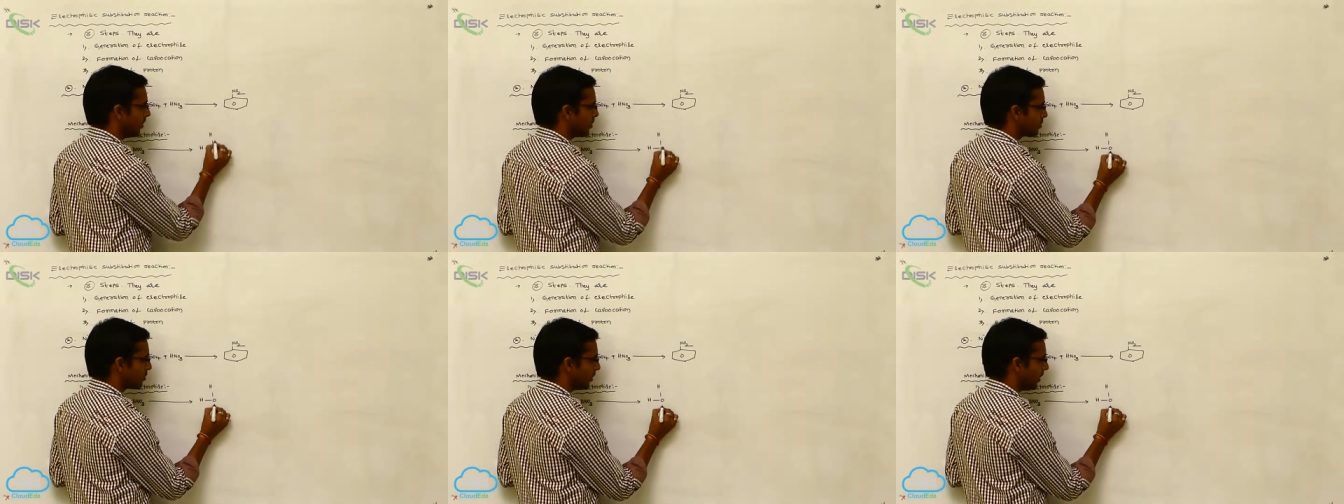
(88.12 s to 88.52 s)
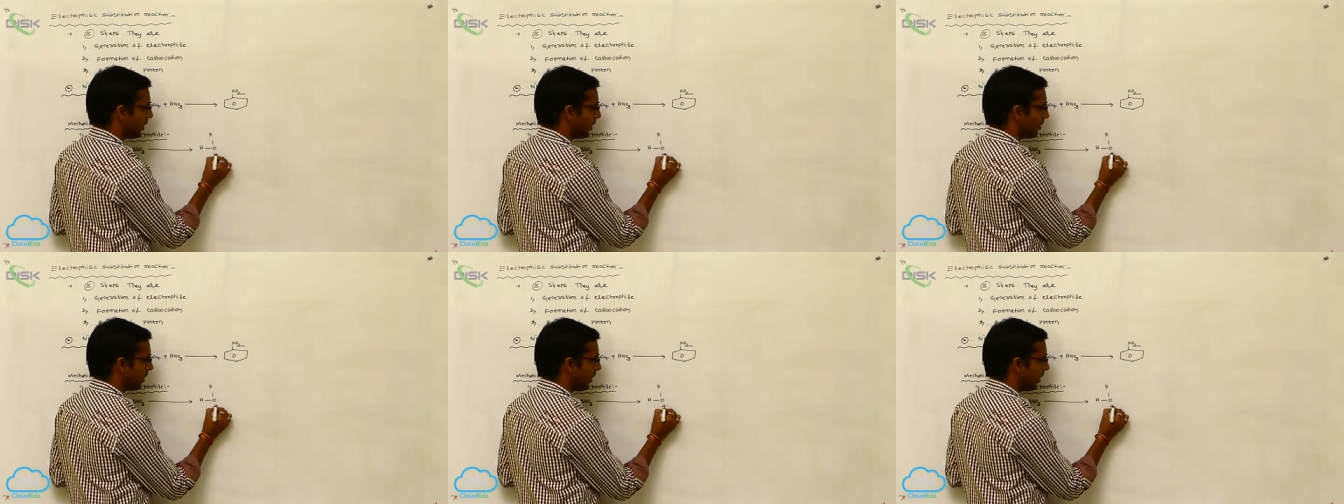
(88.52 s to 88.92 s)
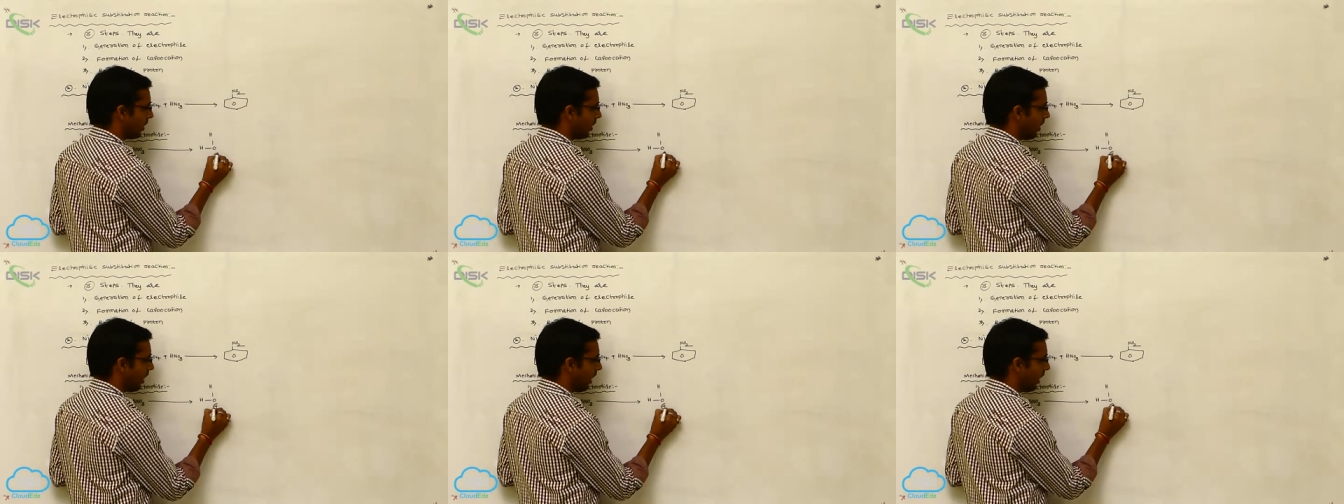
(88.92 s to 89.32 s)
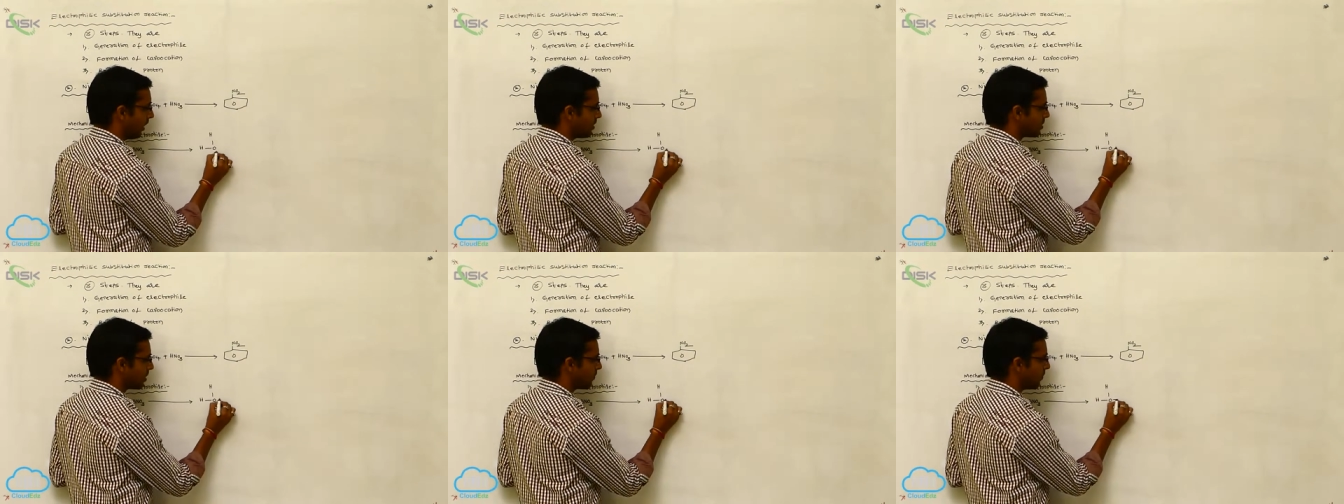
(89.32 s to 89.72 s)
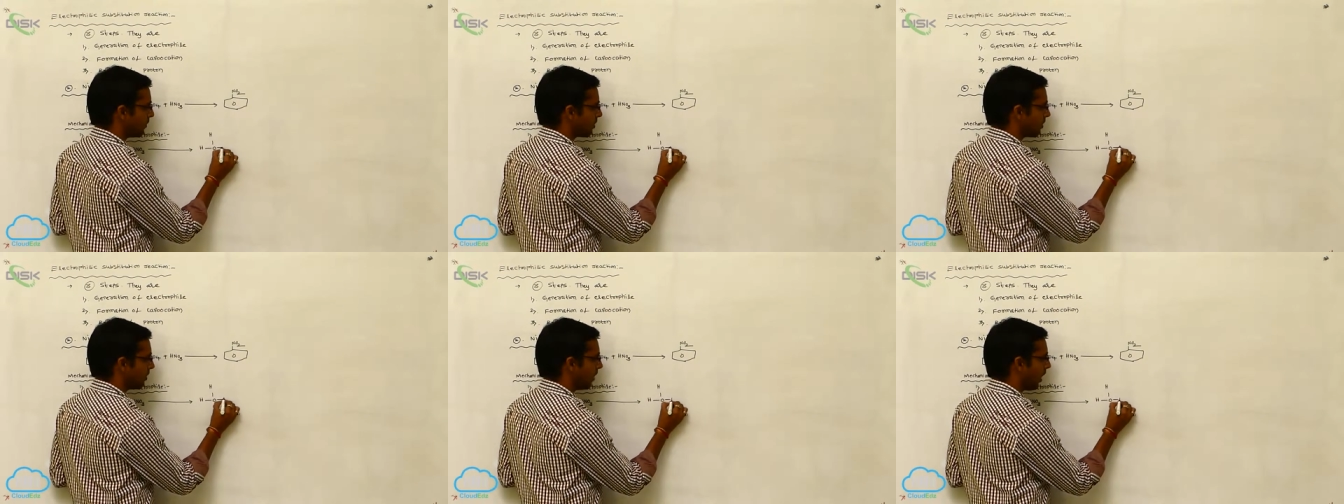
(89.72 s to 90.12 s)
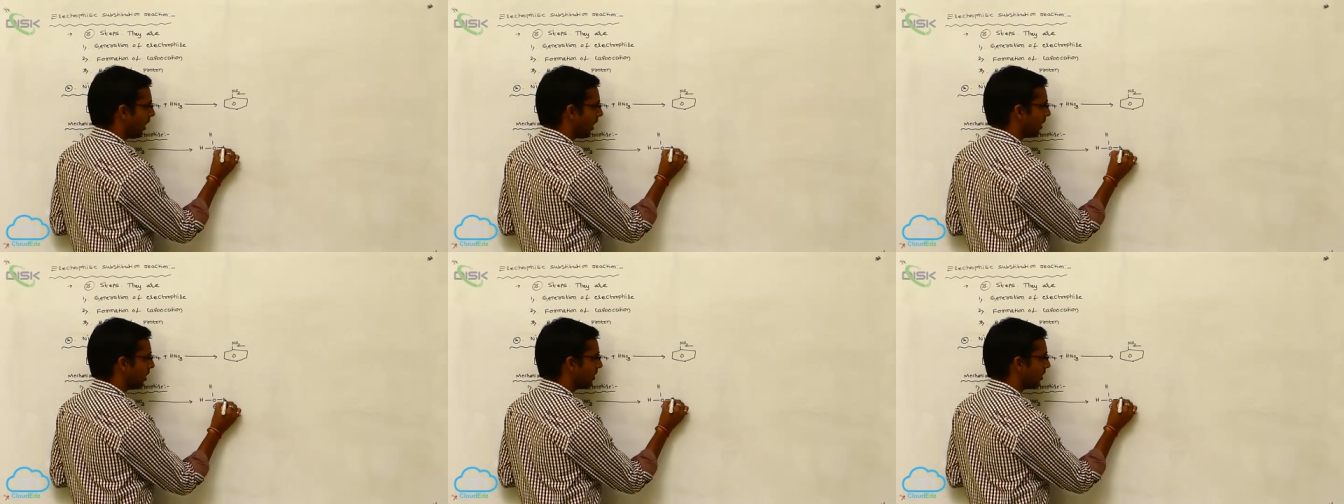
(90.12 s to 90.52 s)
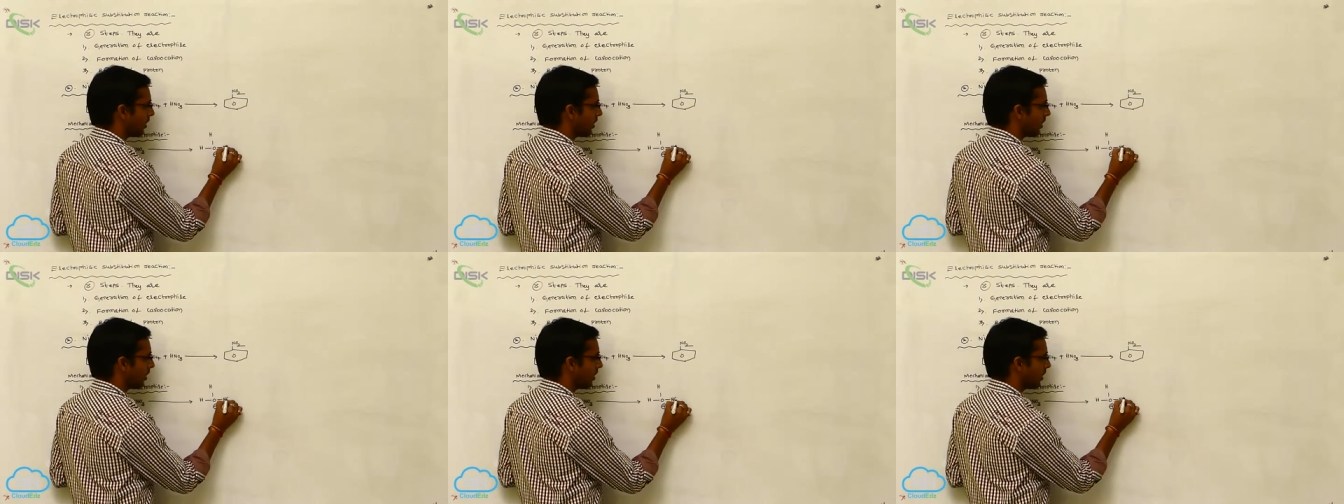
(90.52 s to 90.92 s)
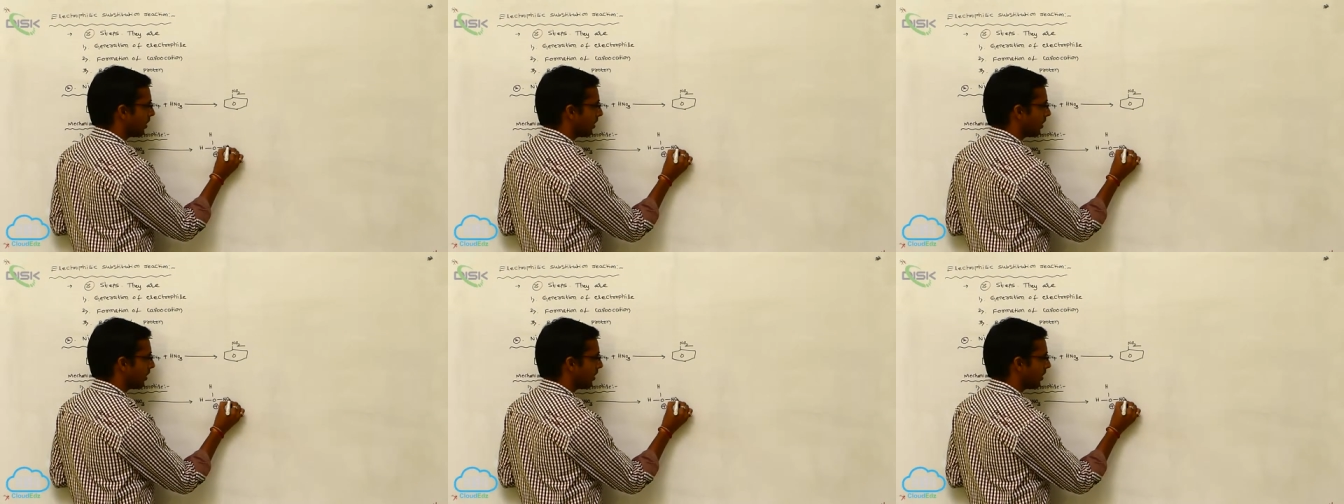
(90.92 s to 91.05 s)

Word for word: So it, it uh, addition with another.